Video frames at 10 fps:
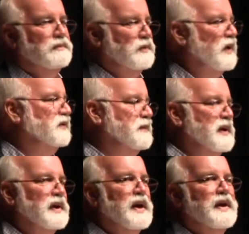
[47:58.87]
trust
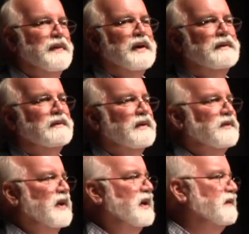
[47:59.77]
me, than the
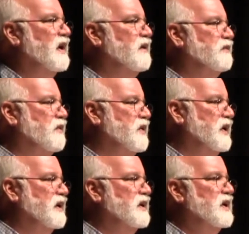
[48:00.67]
state of California.